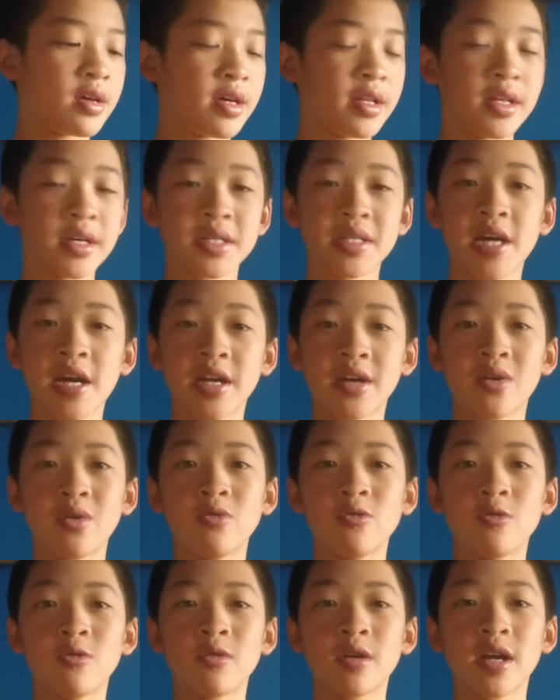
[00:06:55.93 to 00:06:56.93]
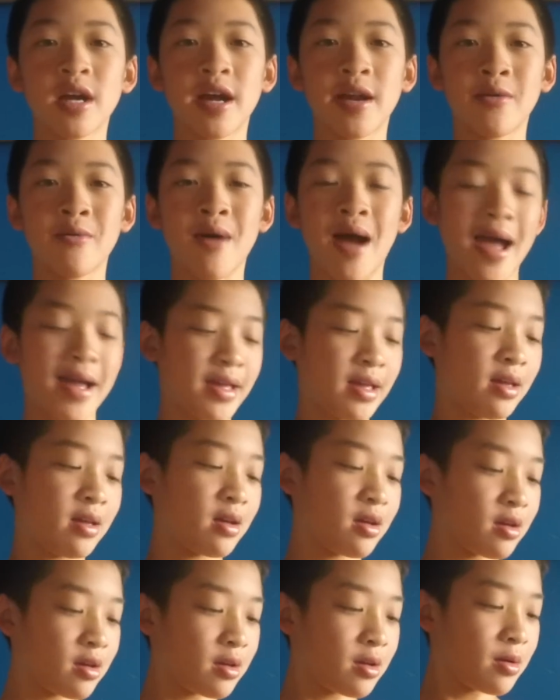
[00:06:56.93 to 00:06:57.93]
It looks kind of cool, kind of wacky,
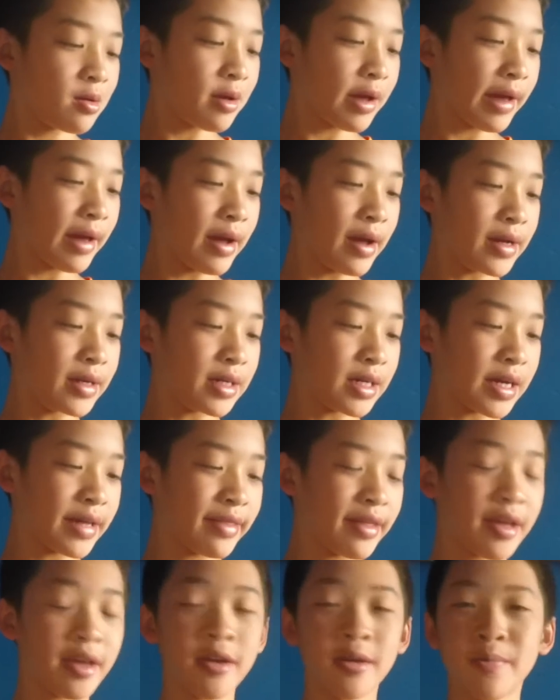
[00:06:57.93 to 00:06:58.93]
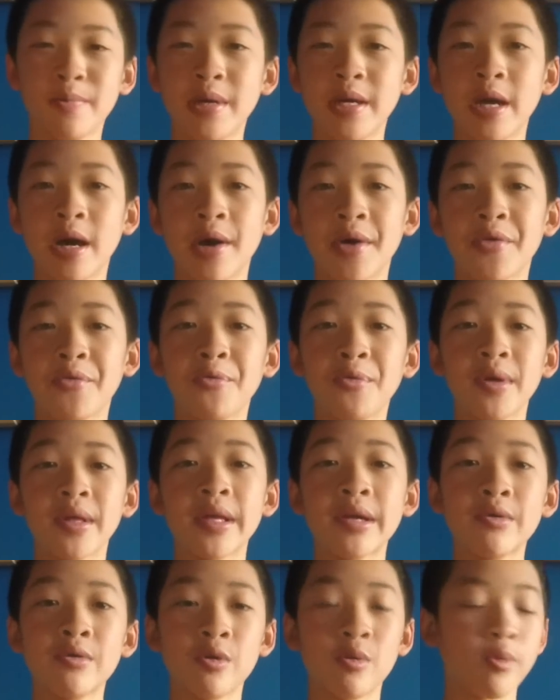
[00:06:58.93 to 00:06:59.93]
and I think it'd be a
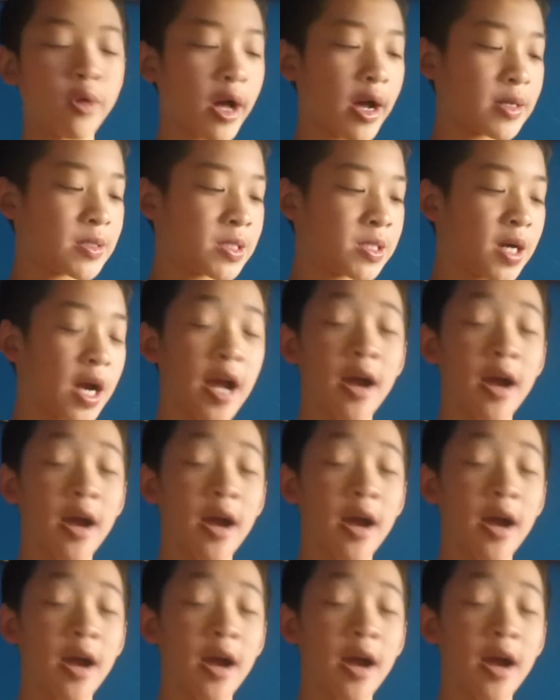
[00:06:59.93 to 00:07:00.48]
really cool blaster.